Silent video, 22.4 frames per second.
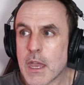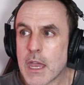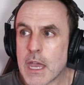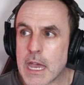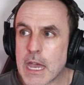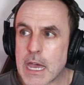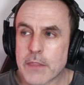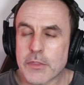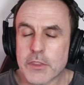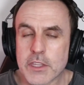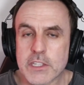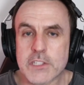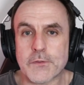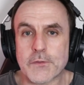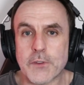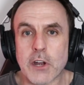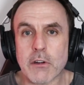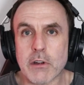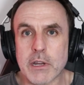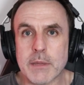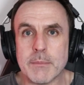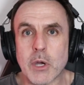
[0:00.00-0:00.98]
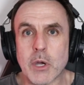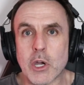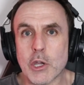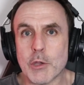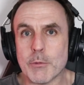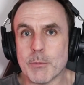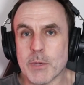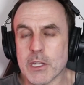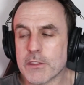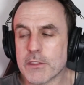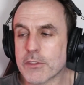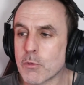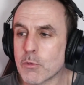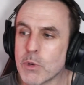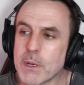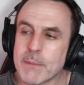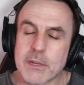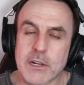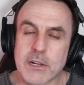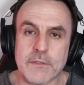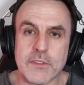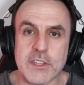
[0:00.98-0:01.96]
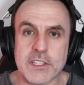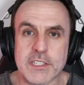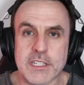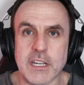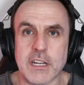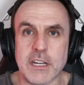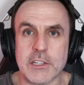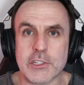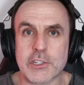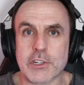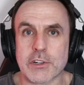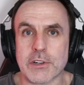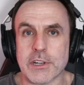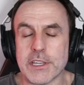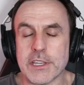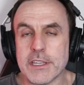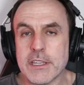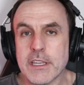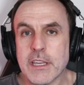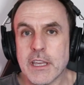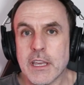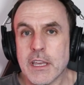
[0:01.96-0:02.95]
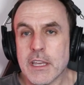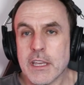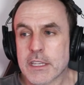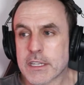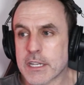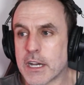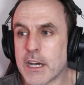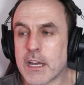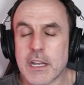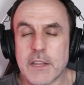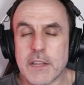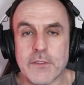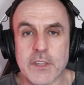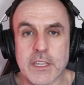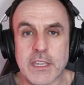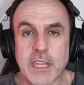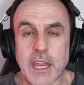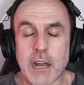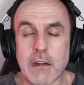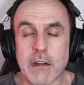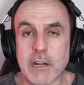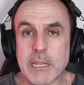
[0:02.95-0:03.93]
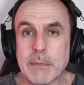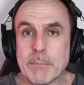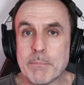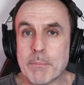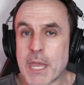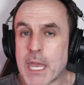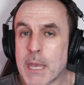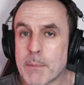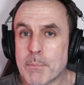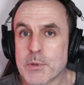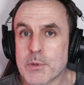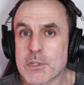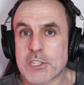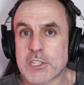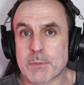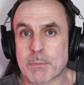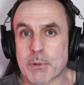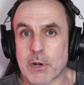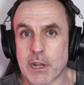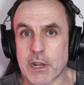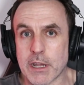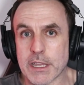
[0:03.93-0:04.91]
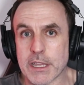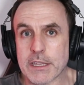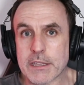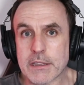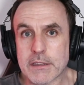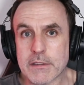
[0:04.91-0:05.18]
At this very moment, the women of this country can't even carry pepper spray.